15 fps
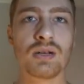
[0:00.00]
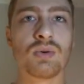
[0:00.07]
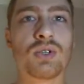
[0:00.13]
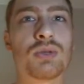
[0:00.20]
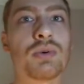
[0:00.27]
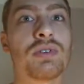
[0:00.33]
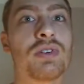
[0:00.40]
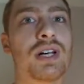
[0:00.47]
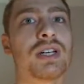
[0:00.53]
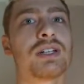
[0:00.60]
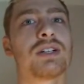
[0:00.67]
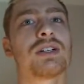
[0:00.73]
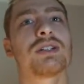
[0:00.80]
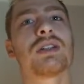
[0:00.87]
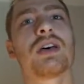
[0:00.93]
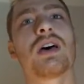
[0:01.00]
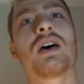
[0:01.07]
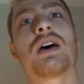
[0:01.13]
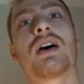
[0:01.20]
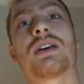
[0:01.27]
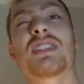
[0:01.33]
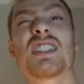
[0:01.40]
What do we reckon?
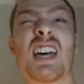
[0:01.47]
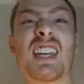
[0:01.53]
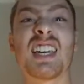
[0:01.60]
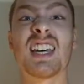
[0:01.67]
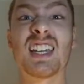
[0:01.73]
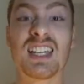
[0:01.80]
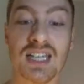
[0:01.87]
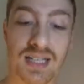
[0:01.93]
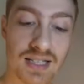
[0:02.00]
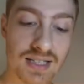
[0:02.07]
Psychic.